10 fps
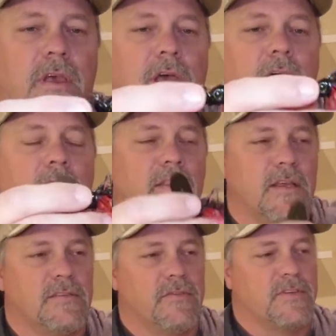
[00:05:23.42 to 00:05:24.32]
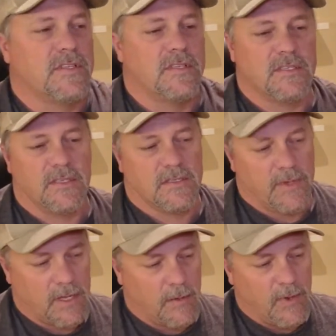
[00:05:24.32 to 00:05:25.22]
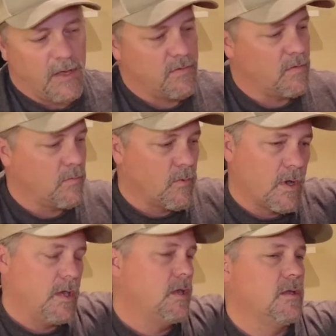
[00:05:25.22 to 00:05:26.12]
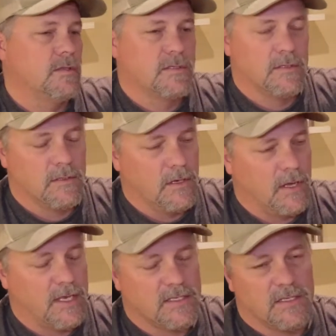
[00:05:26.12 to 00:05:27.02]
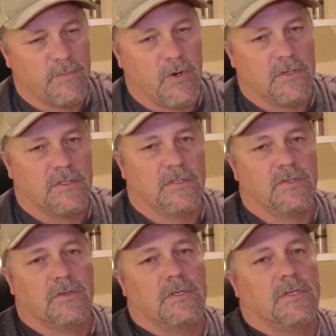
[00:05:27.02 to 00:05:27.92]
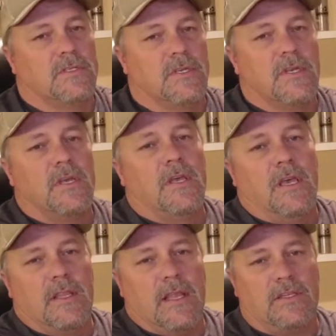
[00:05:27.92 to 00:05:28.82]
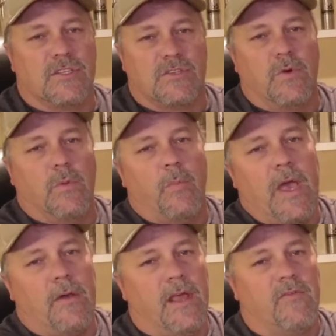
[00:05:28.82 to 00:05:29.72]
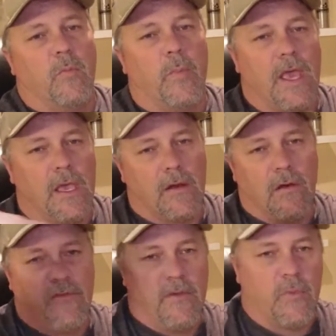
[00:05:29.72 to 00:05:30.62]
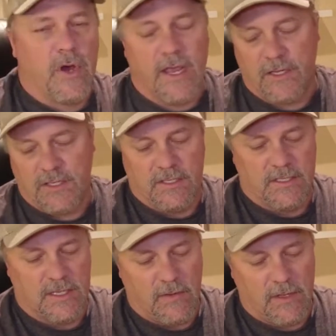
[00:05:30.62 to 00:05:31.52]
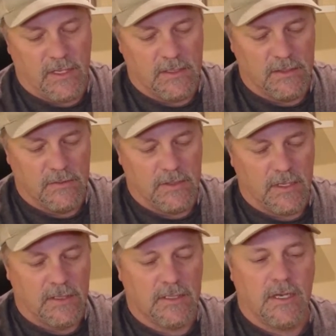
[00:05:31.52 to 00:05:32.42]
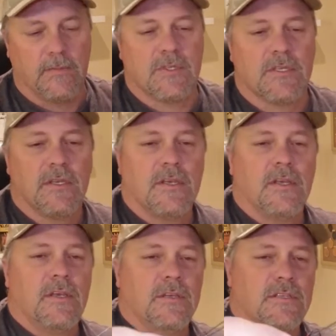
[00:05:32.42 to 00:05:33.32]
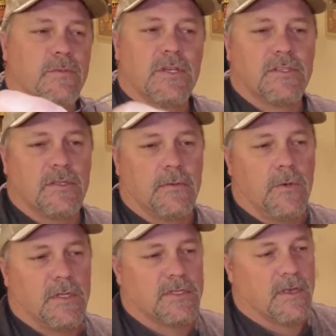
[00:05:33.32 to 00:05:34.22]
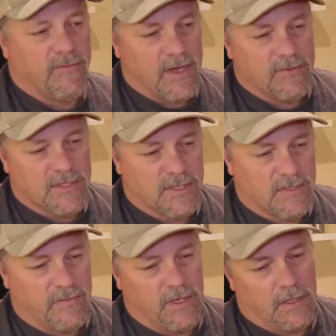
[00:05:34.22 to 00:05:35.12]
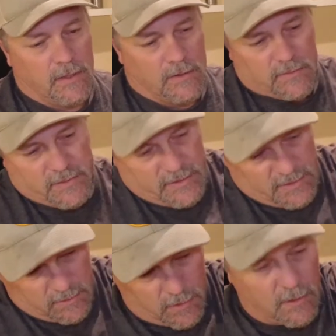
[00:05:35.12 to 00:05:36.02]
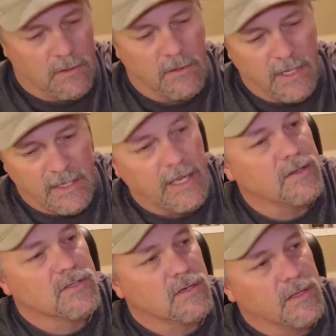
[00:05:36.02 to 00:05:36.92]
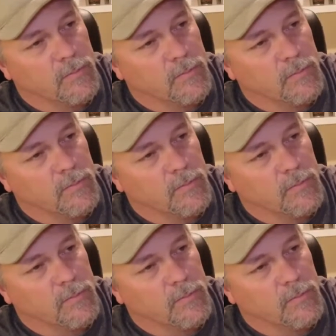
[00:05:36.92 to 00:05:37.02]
I like to fish these things, man. I throw them right into the nastiest parts of the trees, and then like to swim them out and have them banging off the branches. Is how I like to do it a lot of times, especially when it's like 5 to 6 feet and there's these long laydowns. They're like